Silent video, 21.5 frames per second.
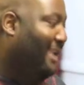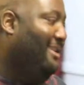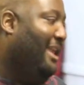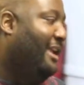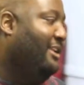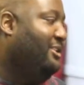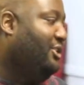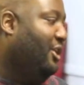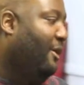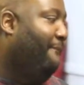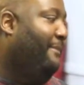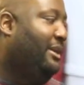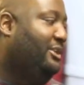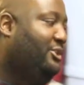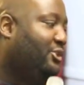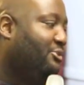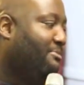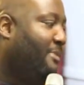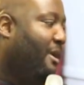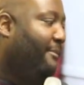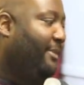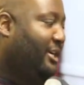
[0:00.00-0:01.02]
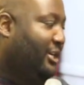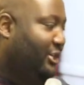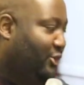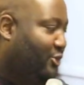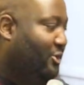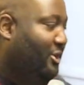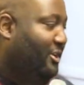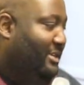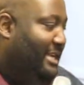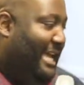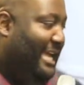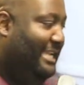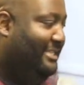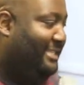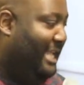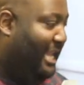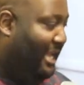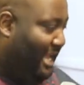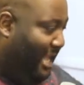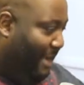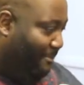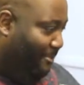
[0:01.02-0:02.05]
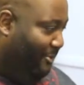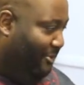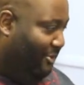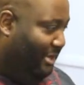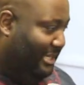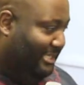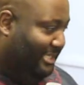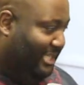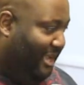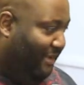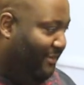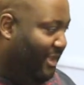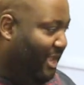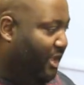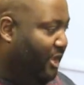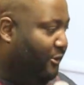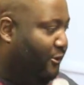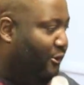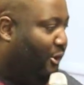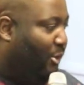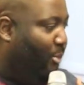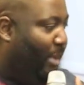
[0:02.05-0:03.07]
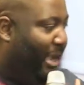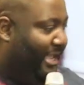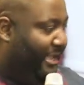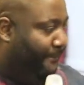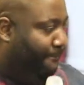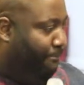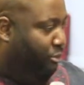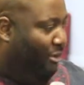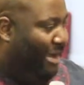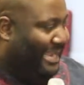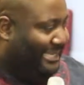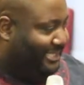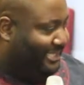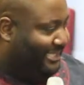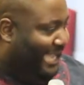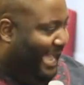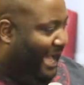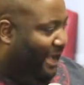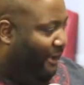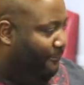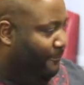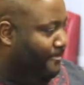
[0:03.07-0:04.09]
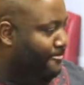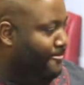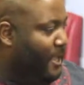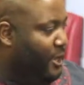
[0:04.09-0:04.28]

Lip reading: and I ain't talking about you, mama, because you look nice, that leopard and stuff. You can wear your breasts out,